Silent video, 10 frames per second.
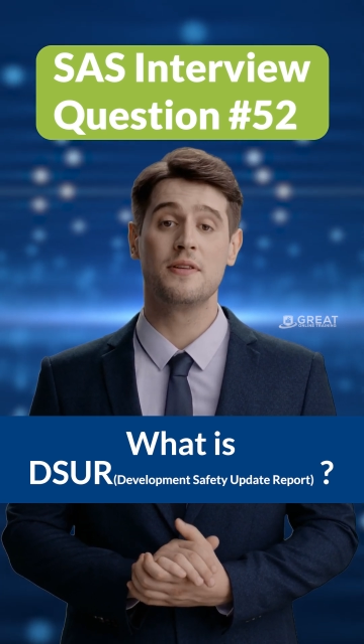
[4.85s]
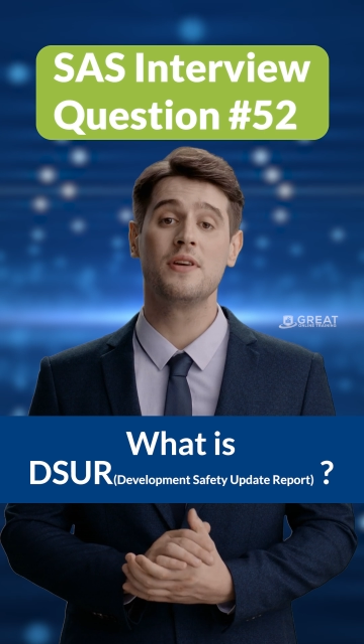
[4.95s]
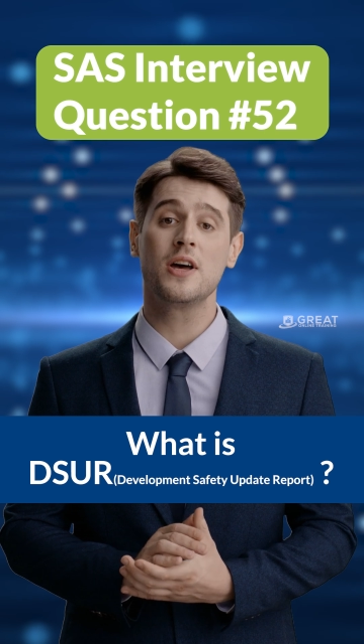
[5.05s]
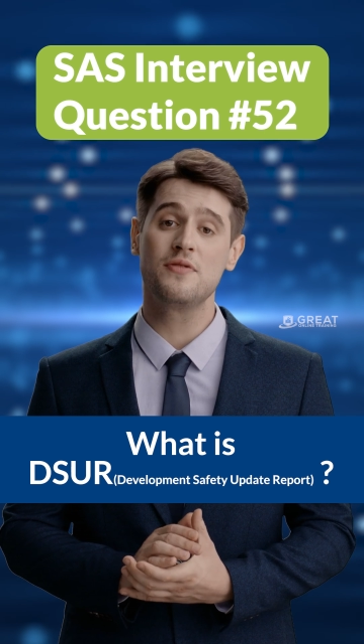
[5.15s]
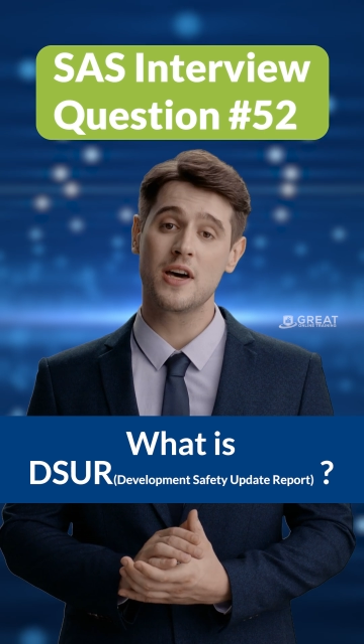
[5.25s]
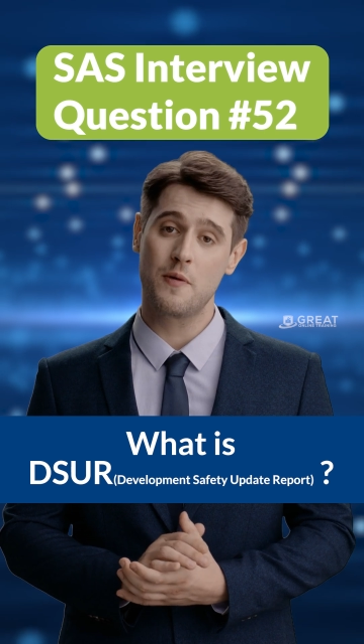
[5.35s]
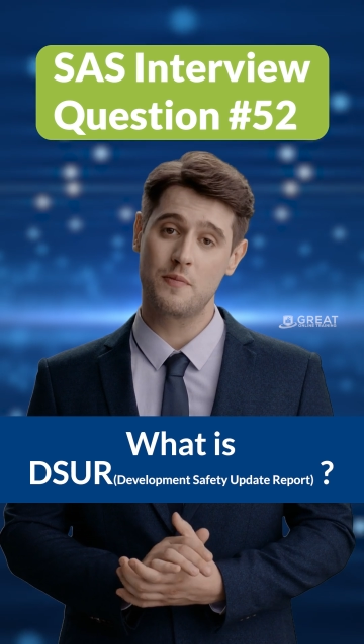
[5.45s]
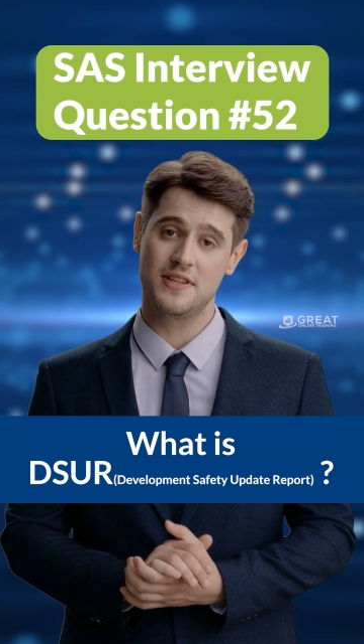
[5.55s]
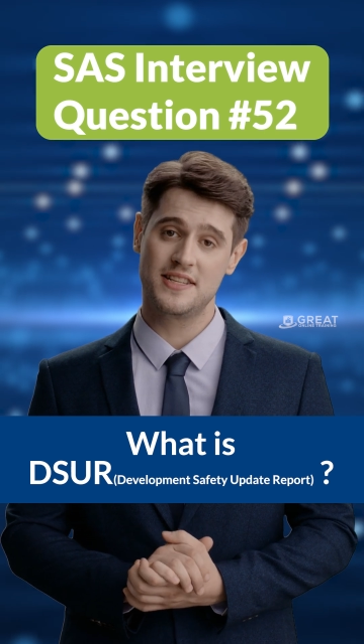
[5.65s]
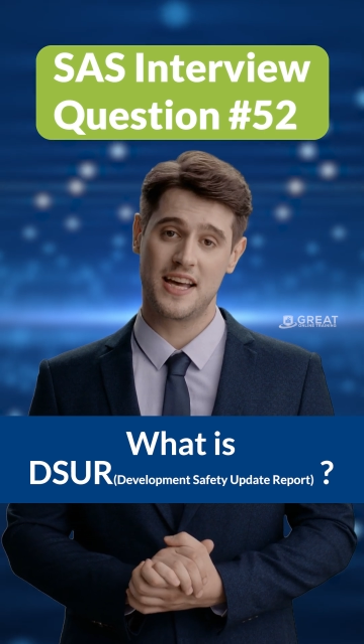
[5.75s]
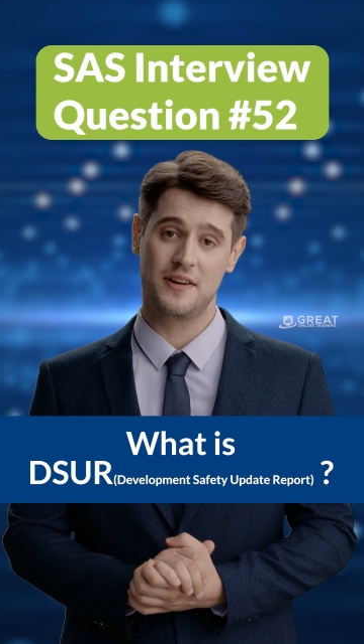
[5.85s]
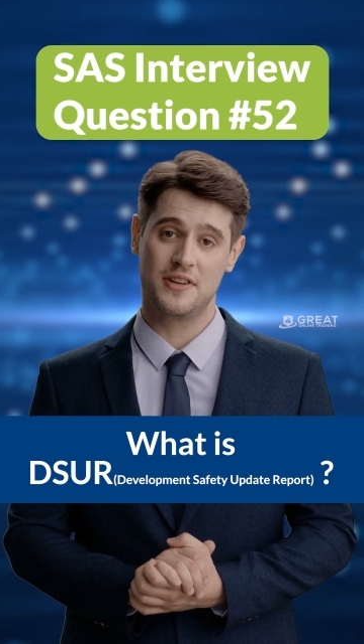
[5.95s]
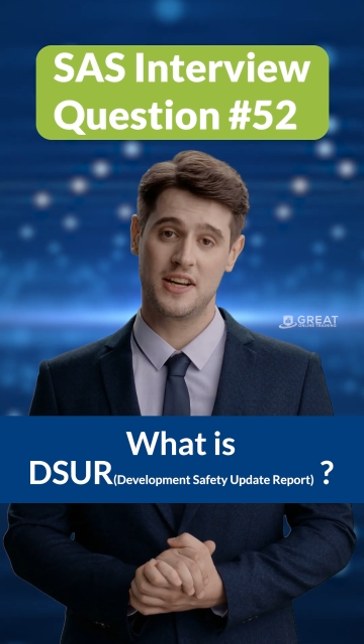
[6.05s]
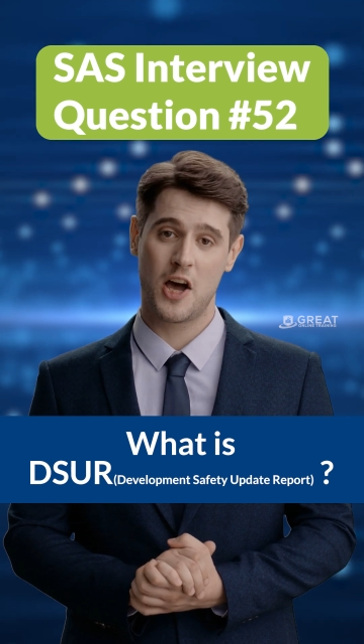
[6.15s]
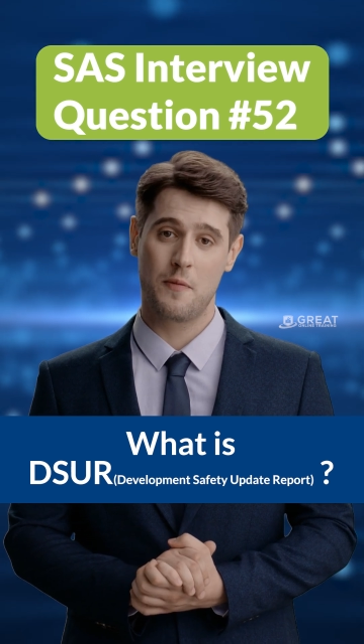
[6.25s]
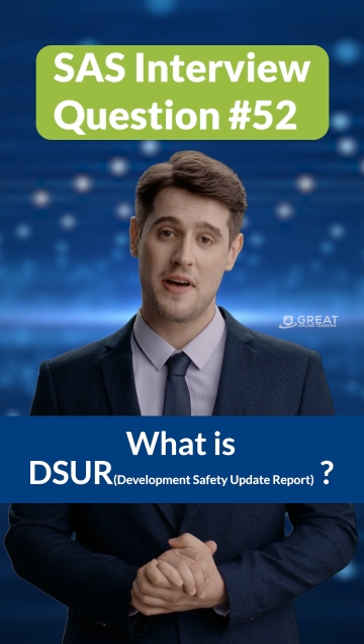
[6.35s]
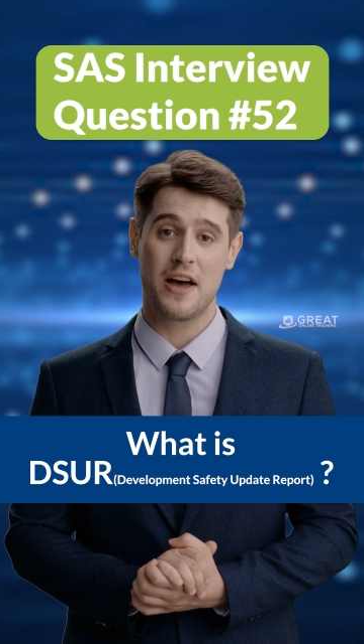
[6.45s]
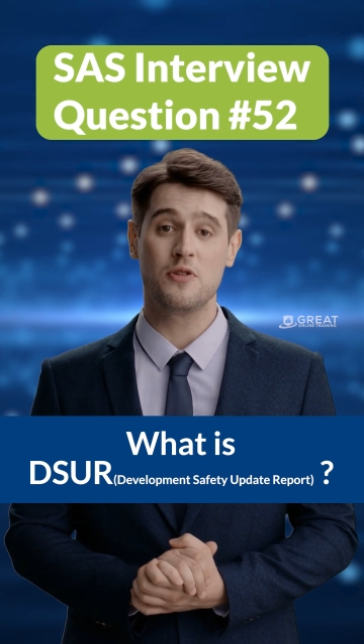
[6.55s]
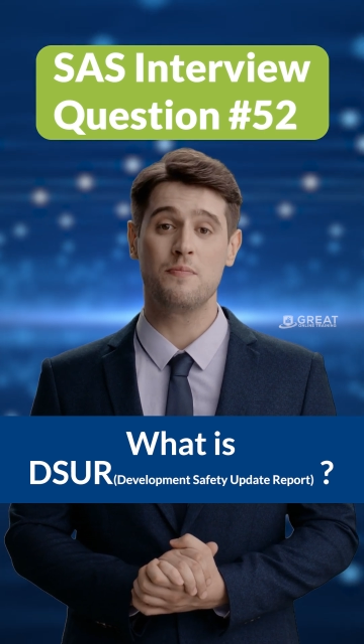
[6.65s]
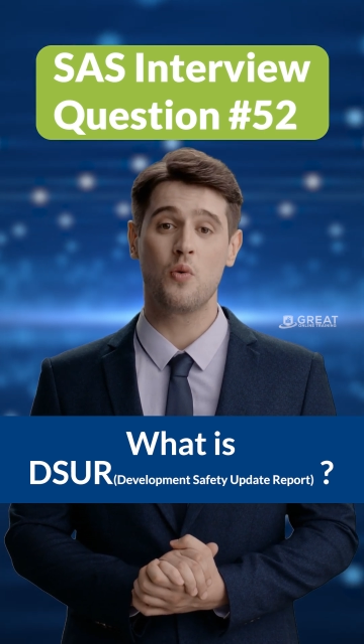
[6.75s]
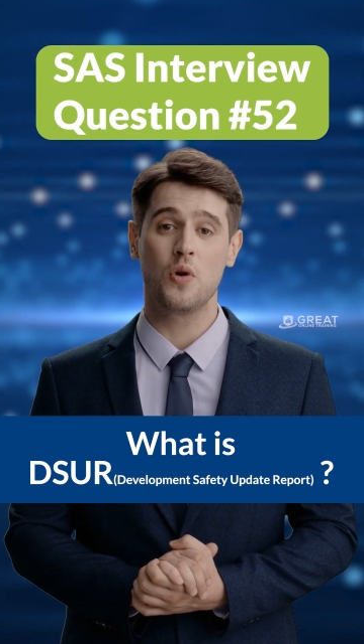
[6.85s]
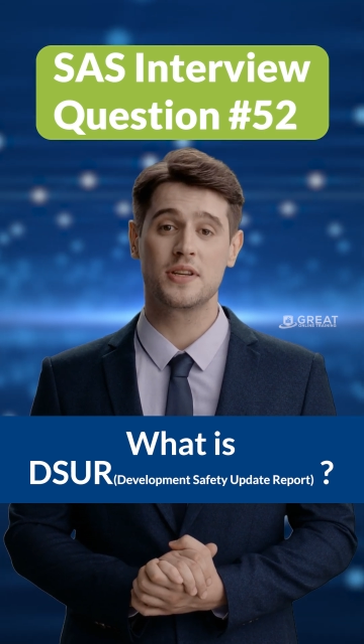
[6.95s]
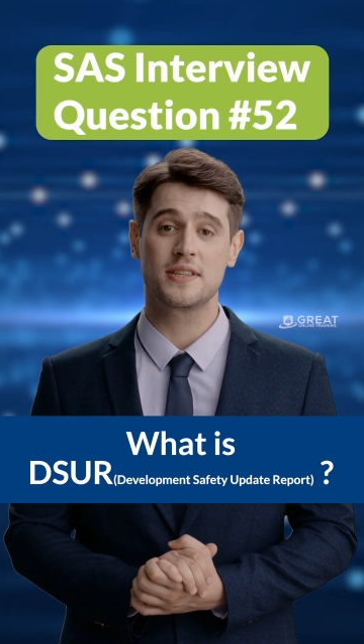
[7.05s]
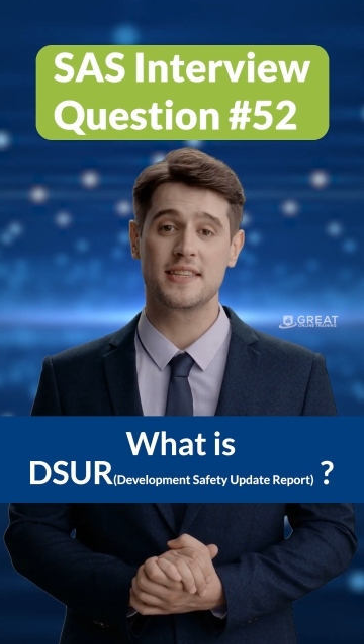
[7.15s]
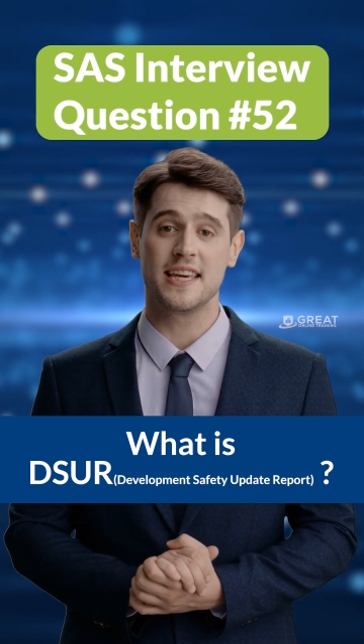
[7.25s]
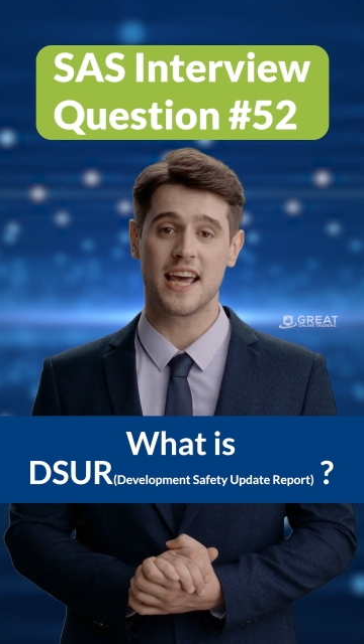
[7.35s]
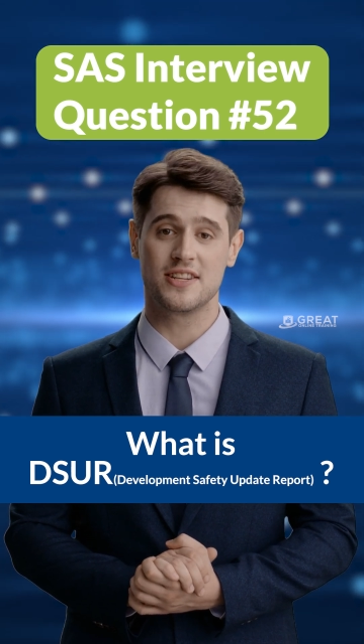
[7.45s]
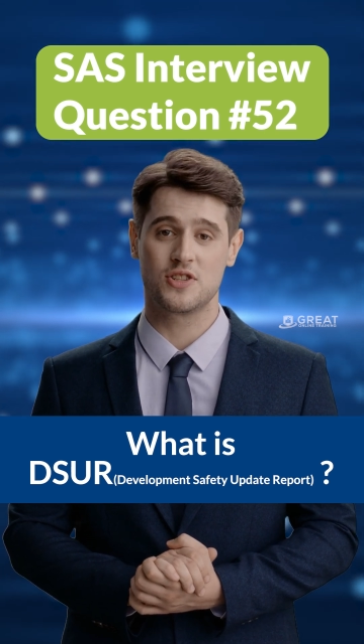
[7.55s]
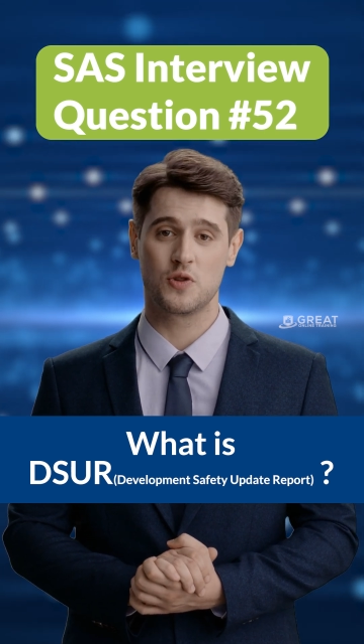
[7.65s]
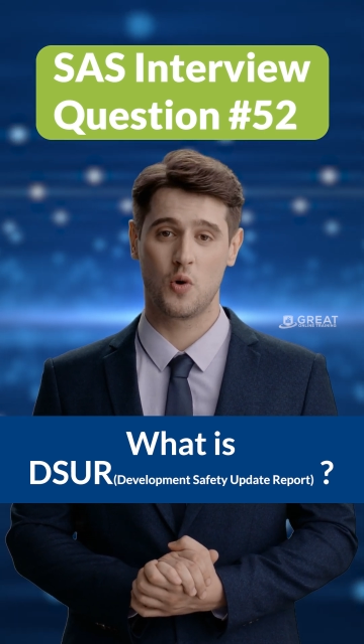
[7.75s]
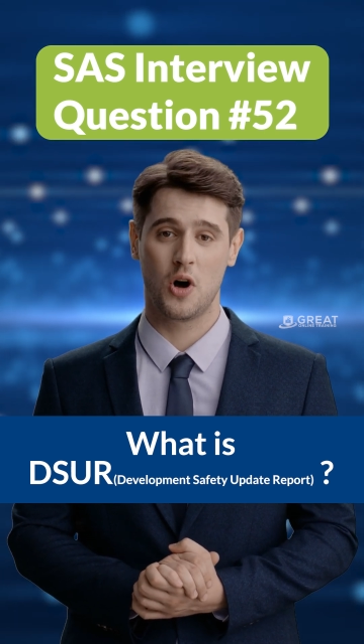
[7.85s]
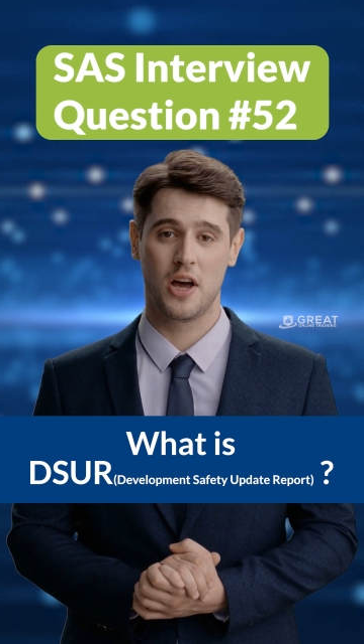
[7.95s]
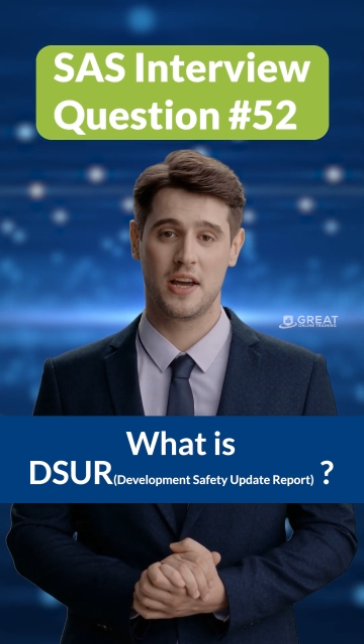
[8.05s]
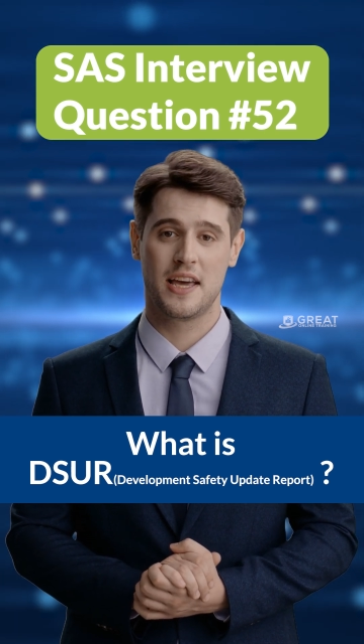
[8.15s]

The Development Safety Update Report, DSUR,